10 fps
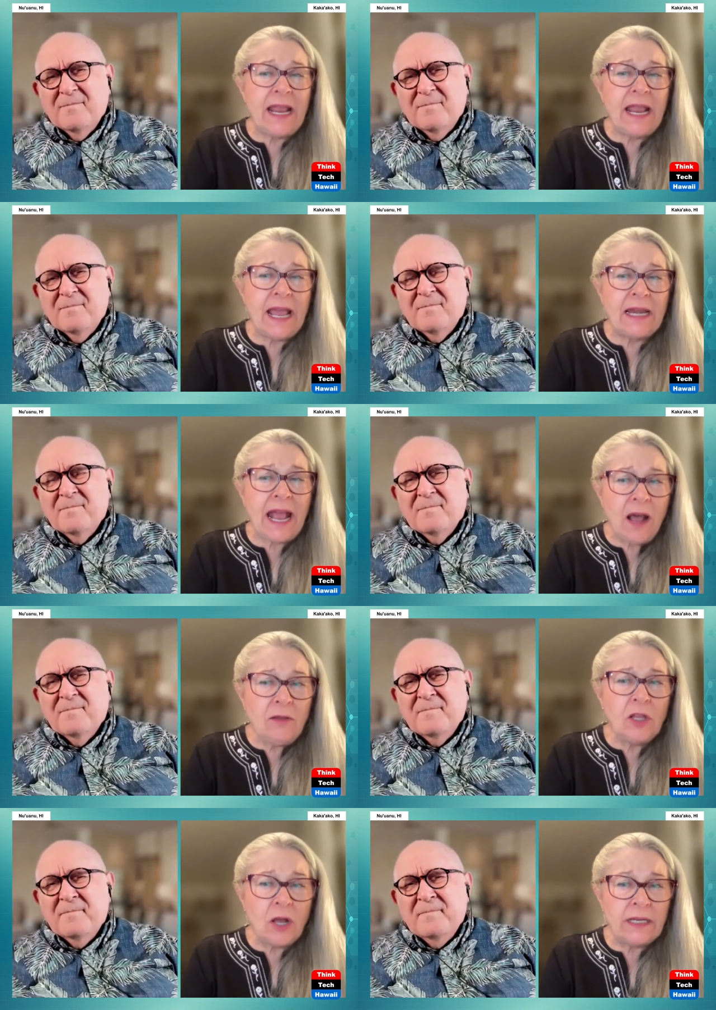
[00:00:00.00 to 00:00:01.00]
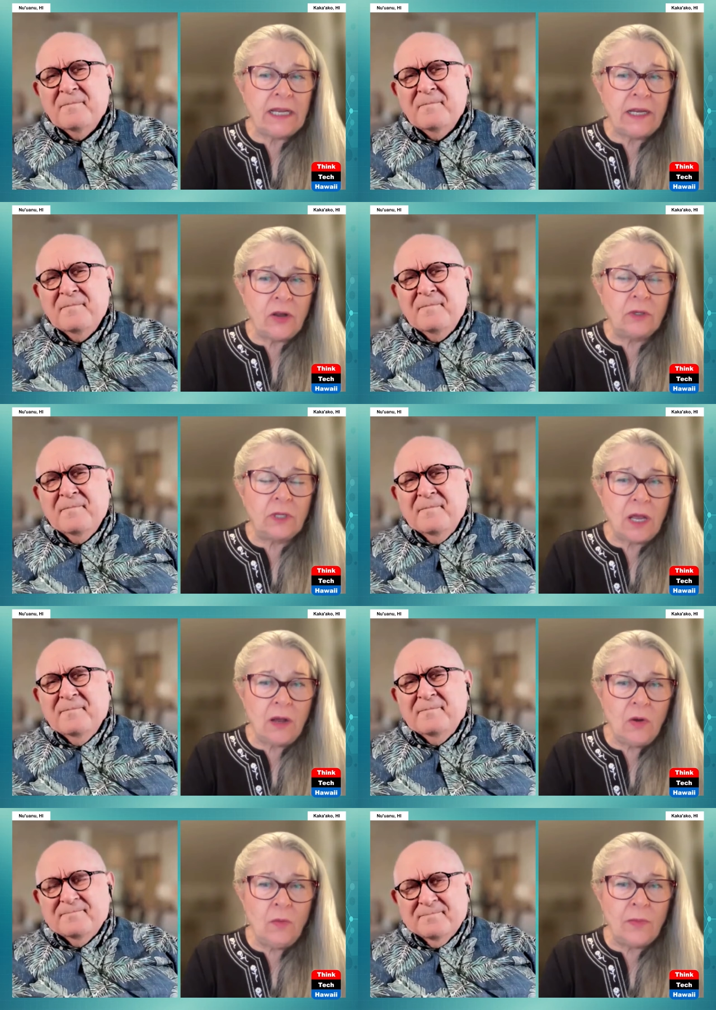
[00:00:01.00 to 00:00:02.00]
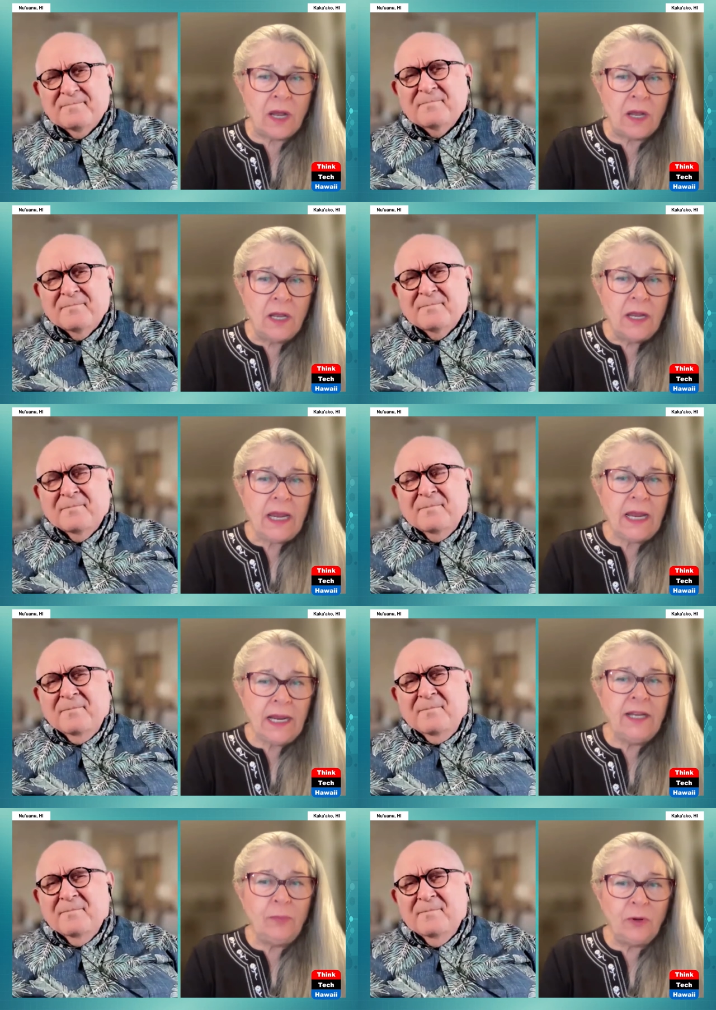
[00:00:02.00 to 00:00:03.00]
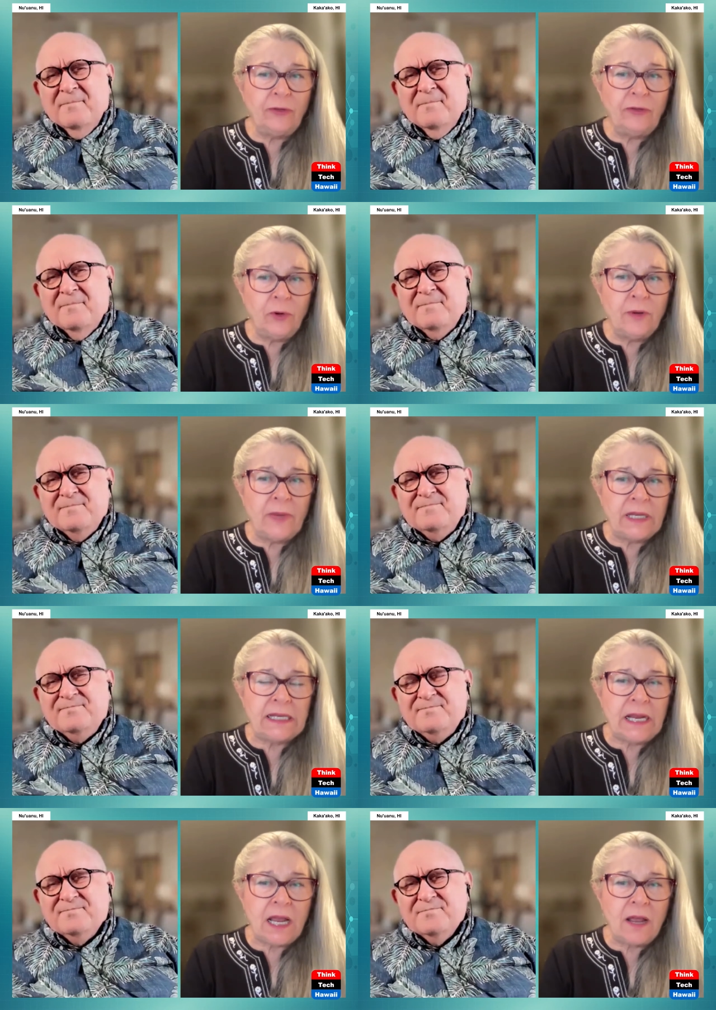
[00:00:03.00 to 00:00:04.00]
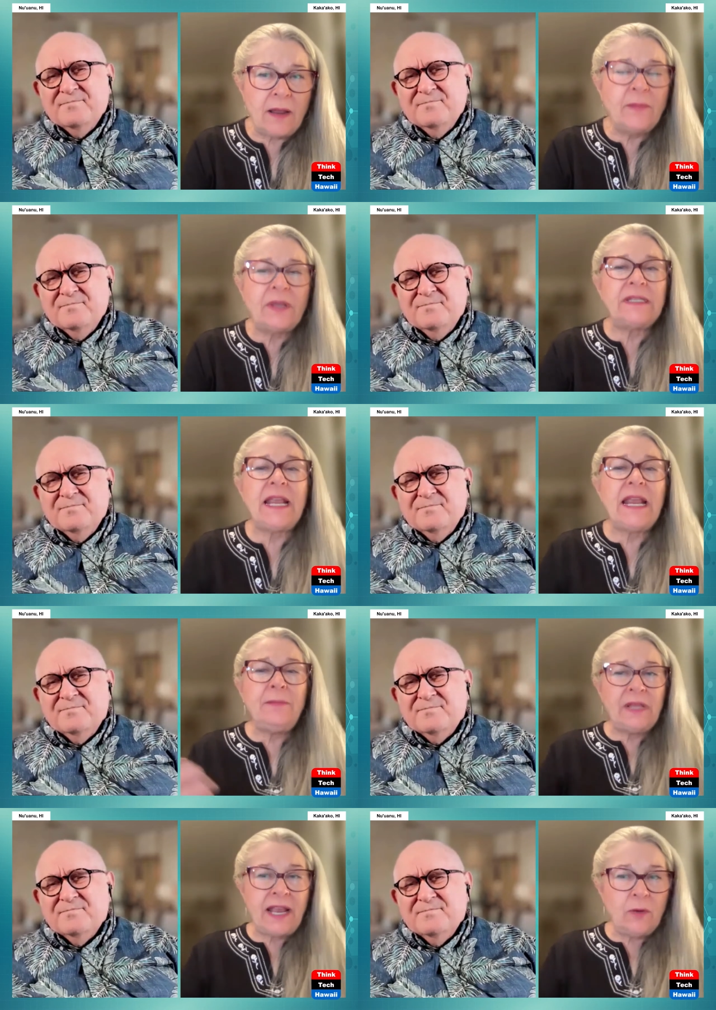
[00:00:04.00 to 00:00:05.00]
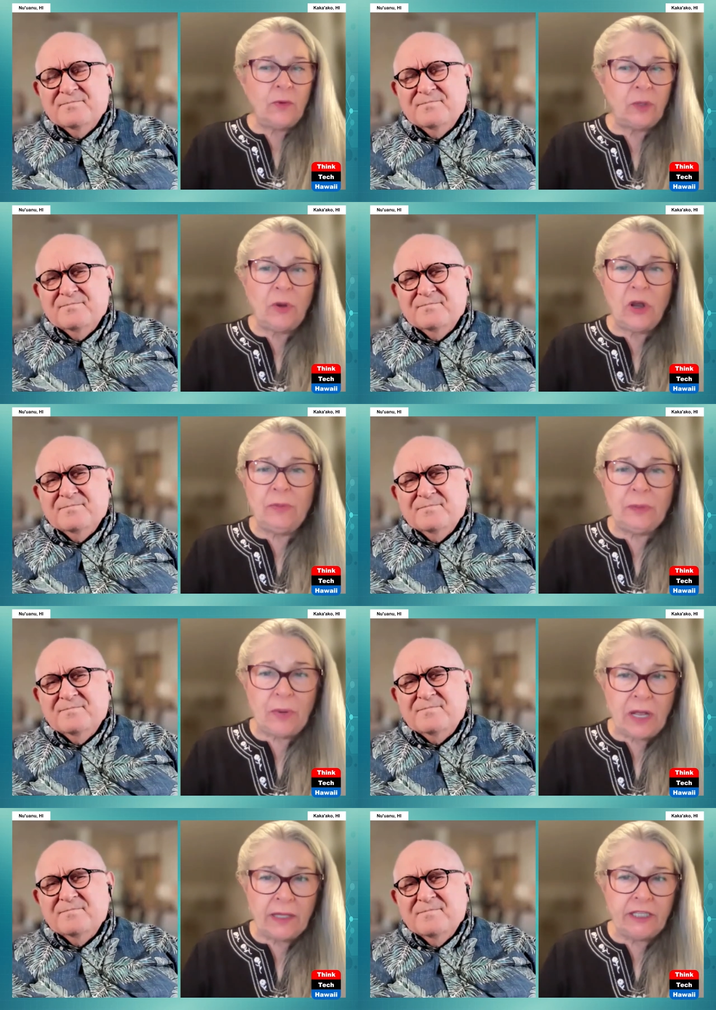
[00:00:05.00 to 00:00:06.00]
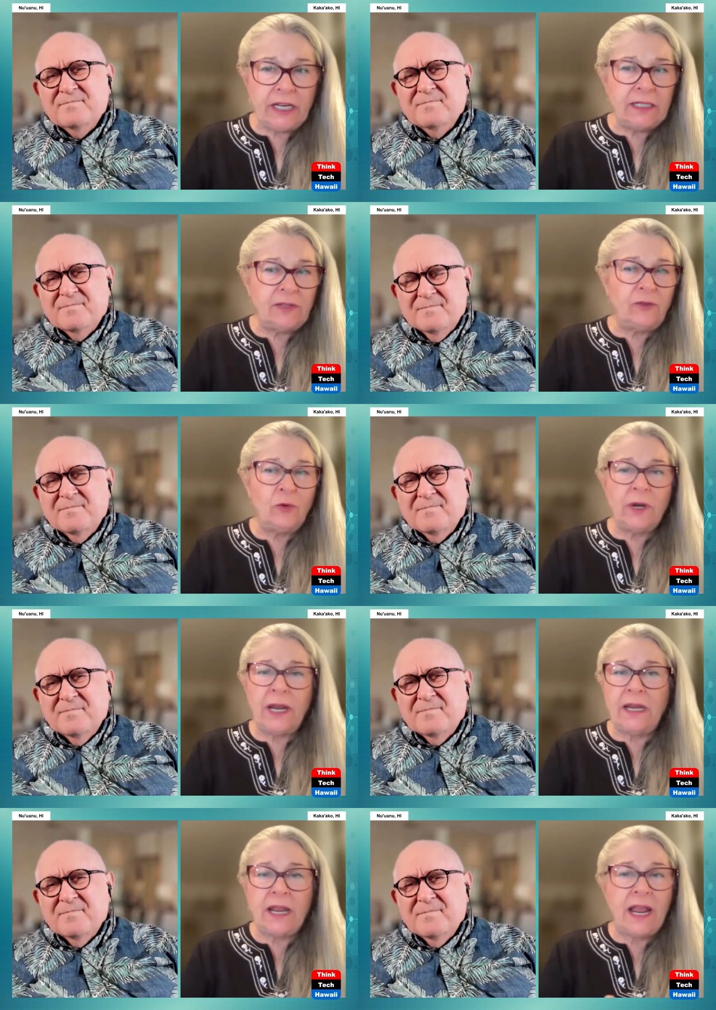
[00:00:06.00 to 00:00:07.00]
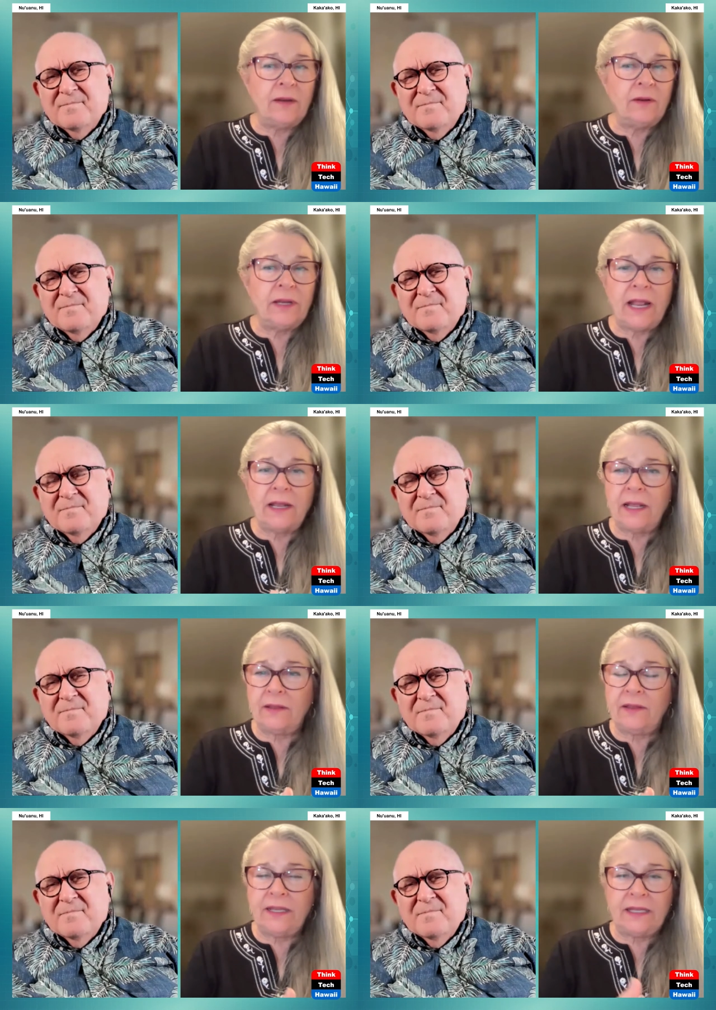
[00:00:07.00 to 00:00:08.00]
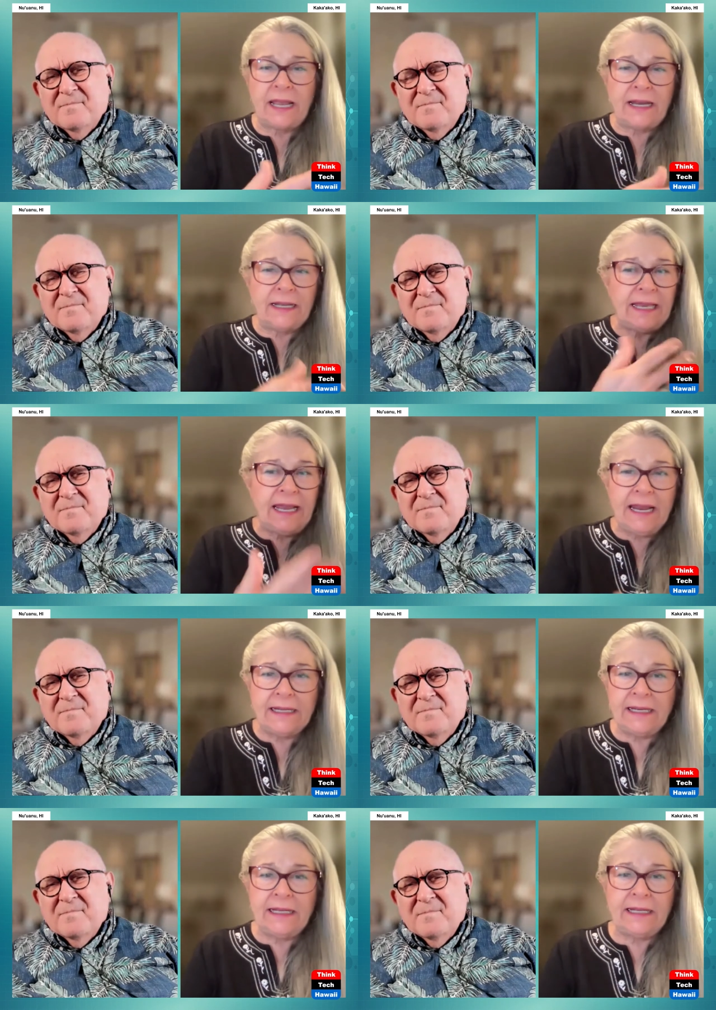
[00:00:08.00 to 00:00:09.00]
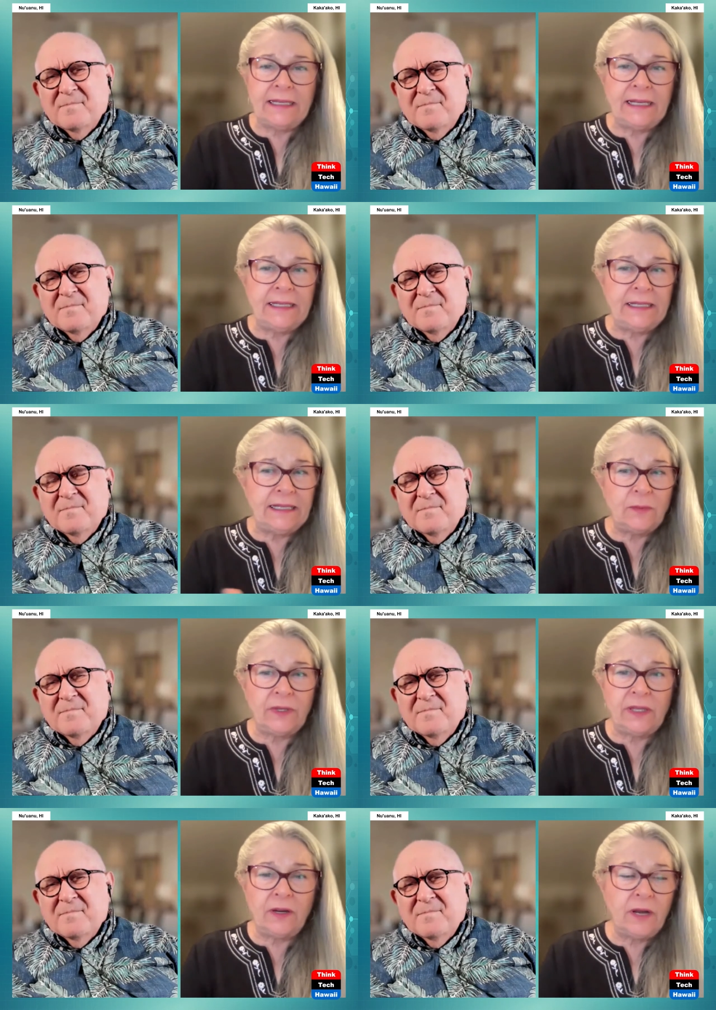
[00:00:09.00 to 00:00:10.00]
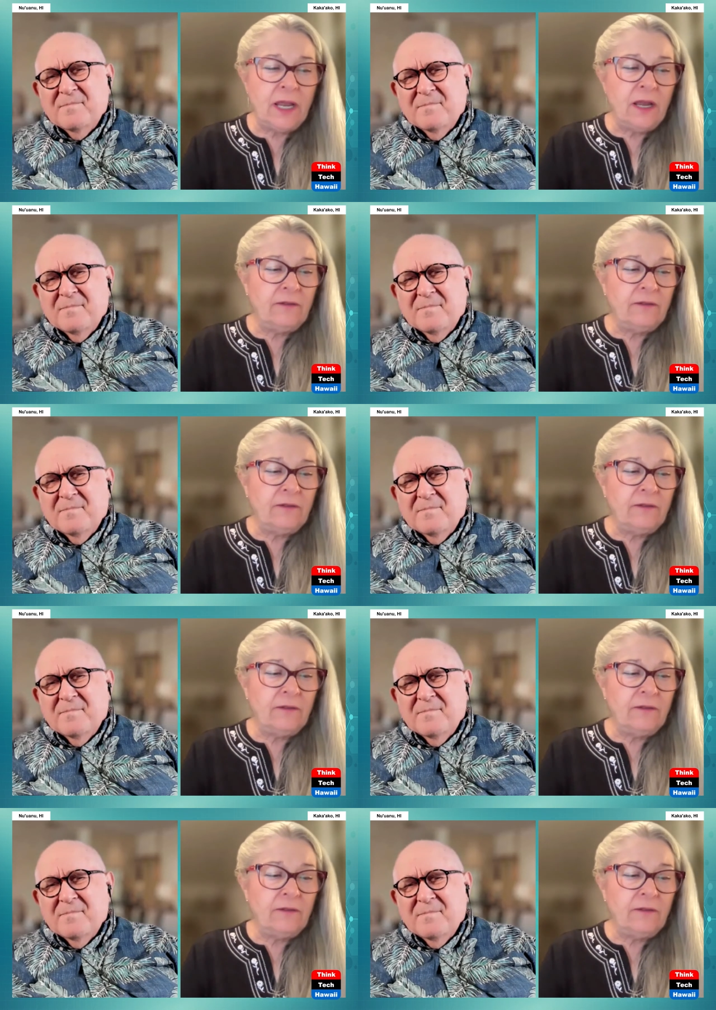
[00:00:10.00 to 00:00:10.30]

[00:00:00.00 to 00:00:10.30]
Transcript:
Speaker 1: they had outlawed in Oklahoma any performance. Uh, it seemed like what the popes apologized for, and and that, that and in Canada that they did this with their